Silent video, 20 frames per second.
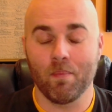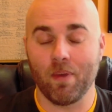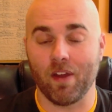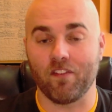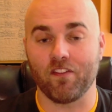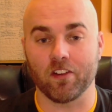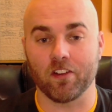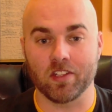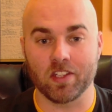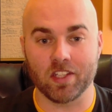But
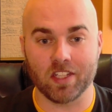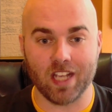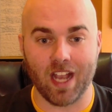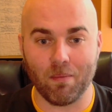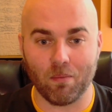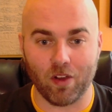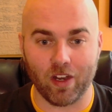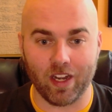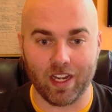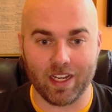for
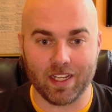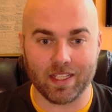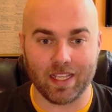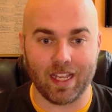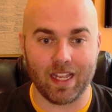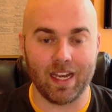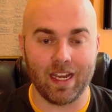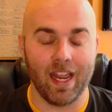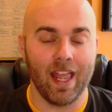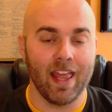some
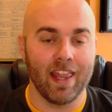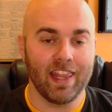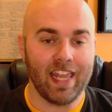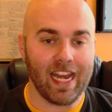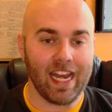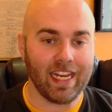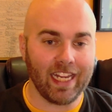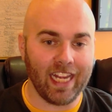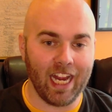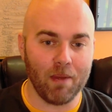reason,
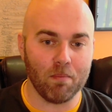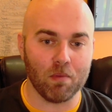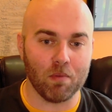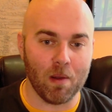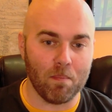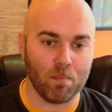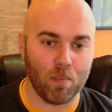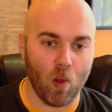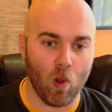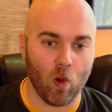they keep
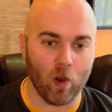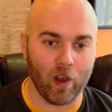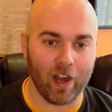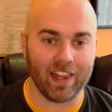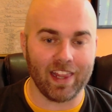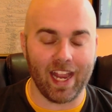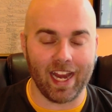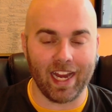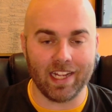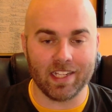
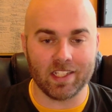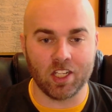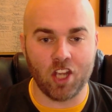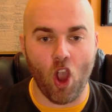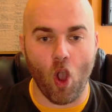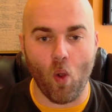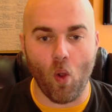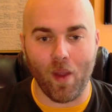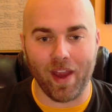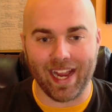reporting that he's
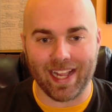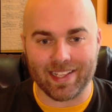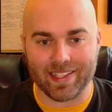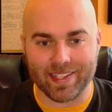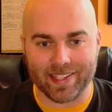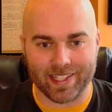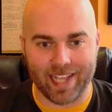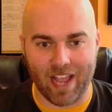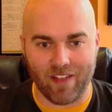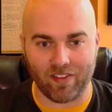going at
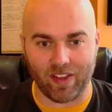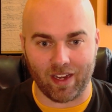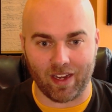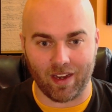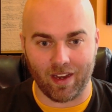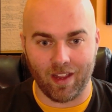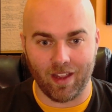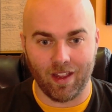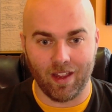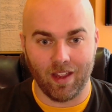7.
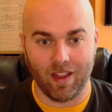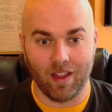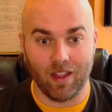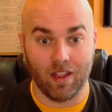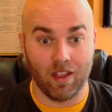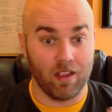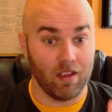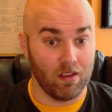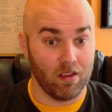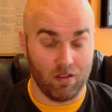
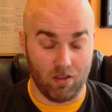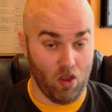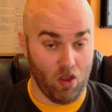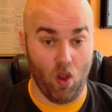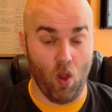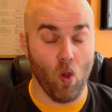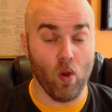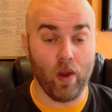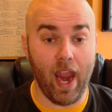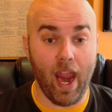
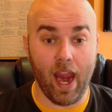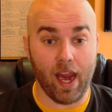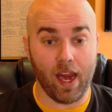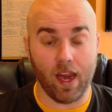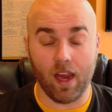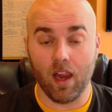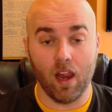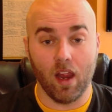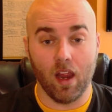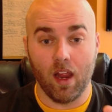Okay,
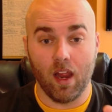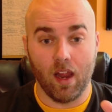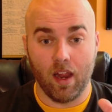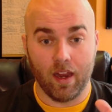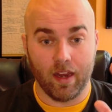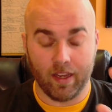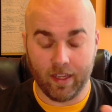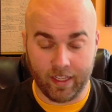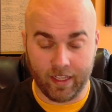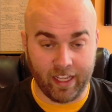
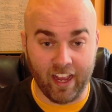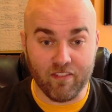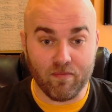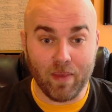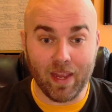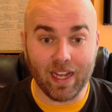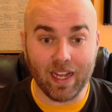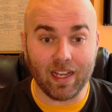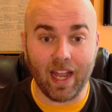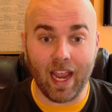
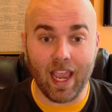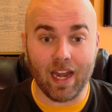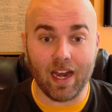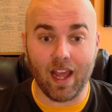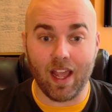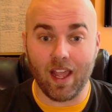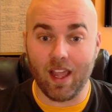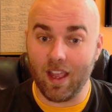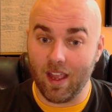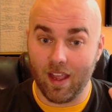give me
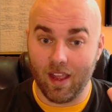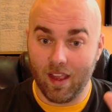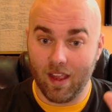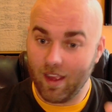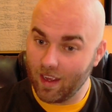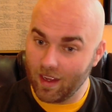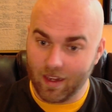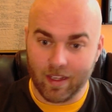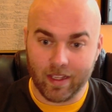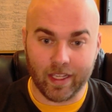Atlanta,
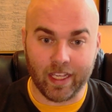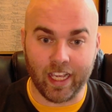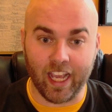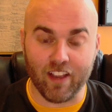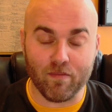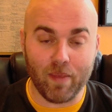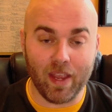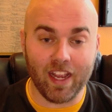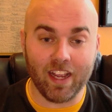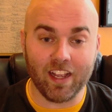
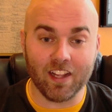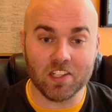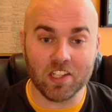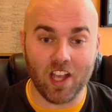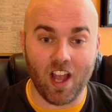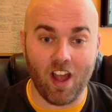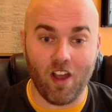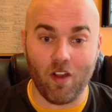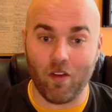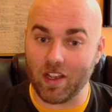give me
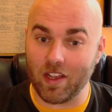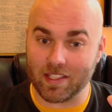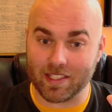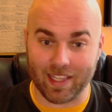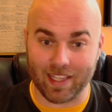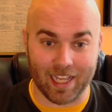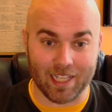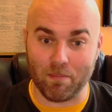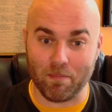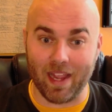
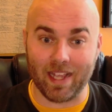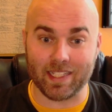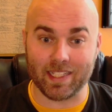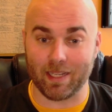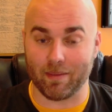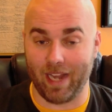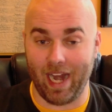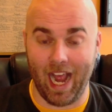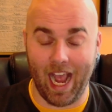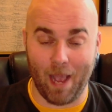Gonzalez, let's make
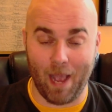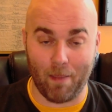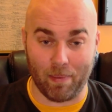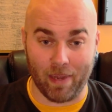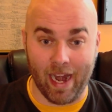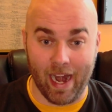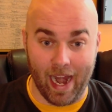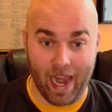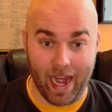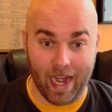something
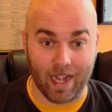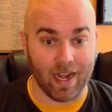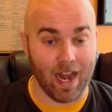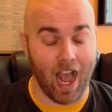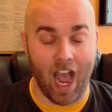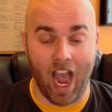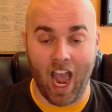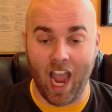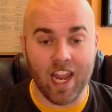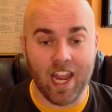happen at 8.
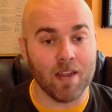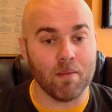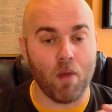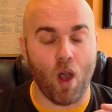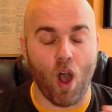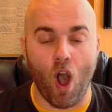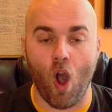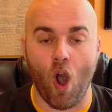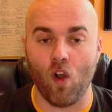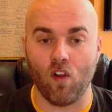I am
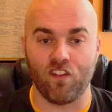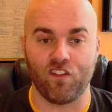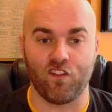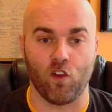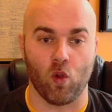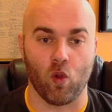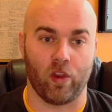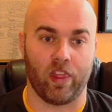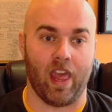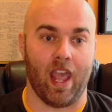all
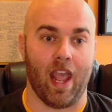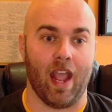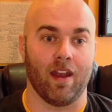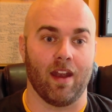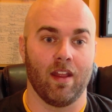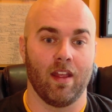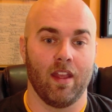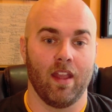for that.